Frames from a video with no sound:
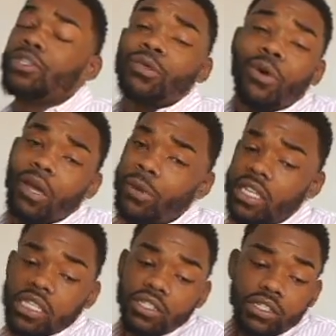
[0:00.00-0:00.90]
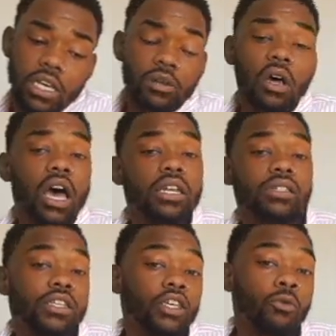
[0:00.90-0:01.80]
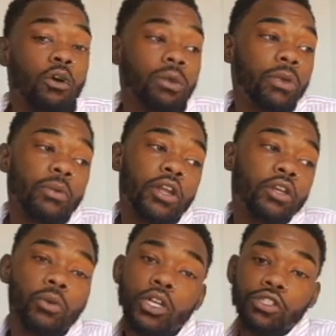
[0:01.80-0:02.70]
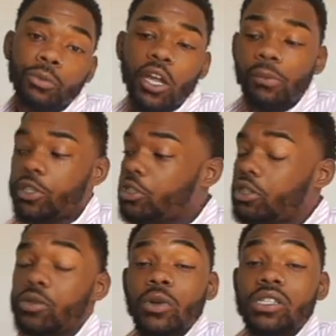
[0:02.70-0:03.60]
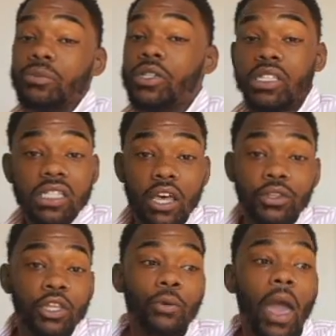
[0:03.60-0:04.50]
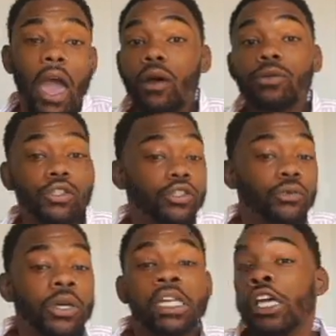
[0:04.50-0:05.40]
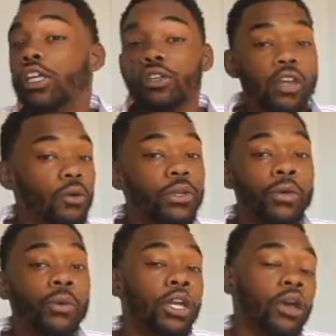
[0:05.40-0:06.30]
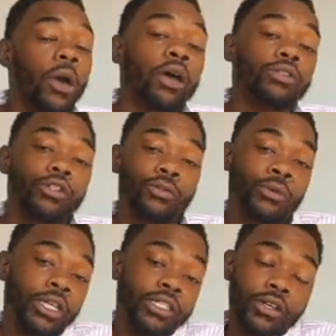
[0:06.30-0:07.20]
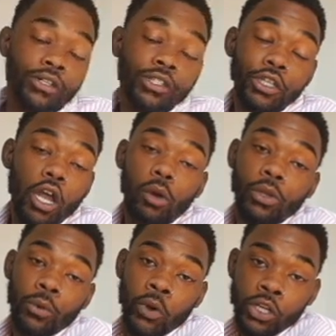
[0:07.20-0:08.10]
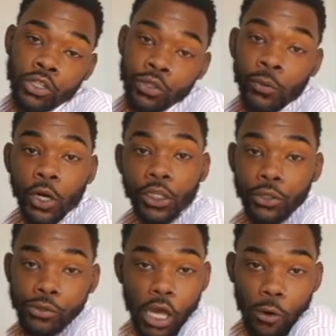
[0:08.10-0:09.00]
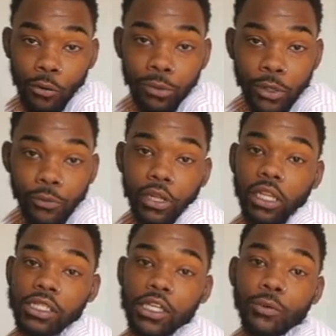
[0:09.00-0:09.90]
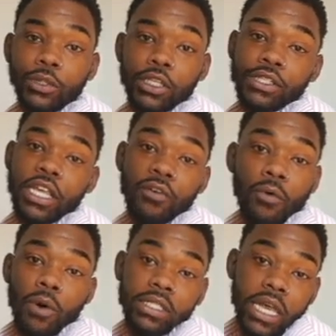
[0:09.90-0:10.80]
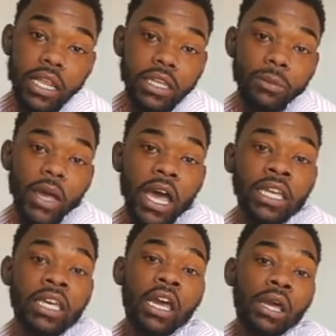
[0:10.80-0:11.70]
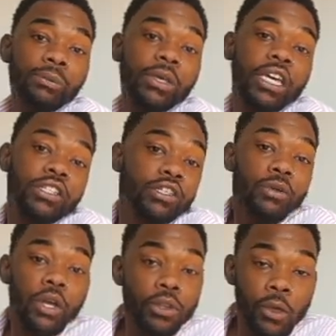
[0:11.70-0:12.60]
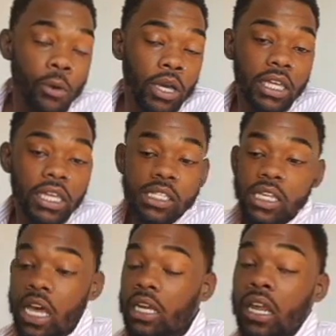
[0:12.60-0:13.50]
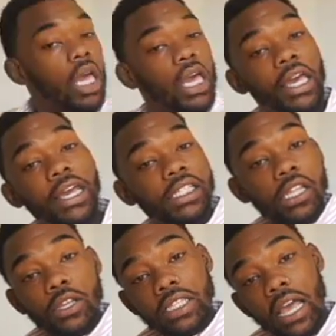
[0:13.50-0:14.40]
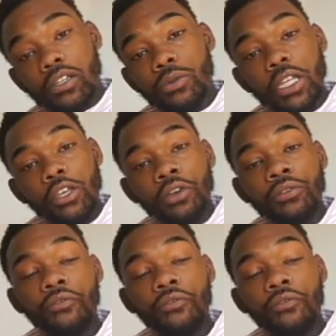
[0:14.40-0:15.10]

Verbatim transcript: reason why I made this channel, honestly, you want to be better, you want to do better, but you just want someone to tell you how to do it. You don't really want to go out and do the research. You don't really want to do the work. You don't want to be realistic with yourself or tell anybody because you know that you're going to get it done. Here's a little schedule that you can